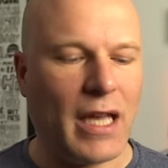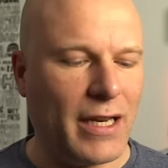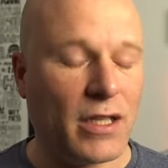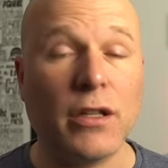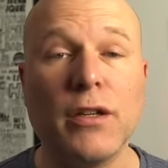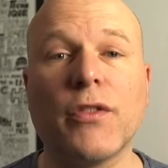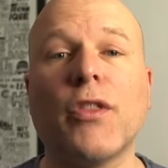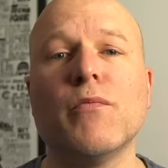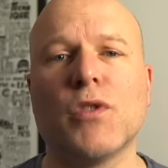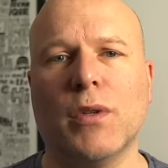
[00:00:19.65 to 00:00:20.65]
and it's got enough
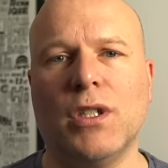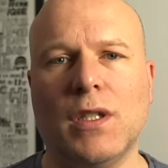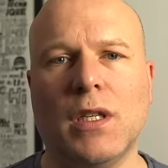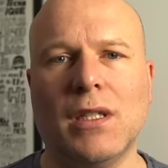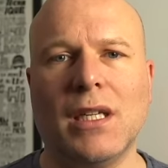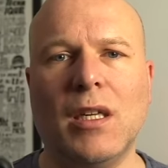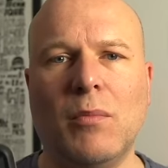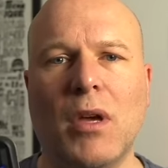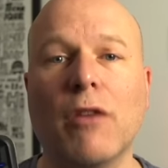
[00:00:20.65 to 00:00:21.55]
thumb switches to keep